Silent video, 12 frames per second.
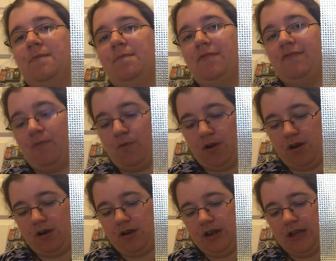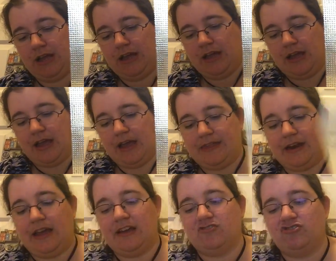before. And then
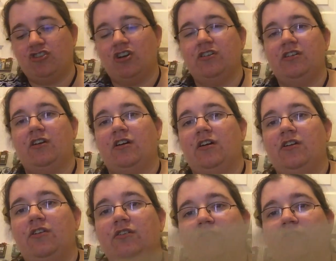I had started on her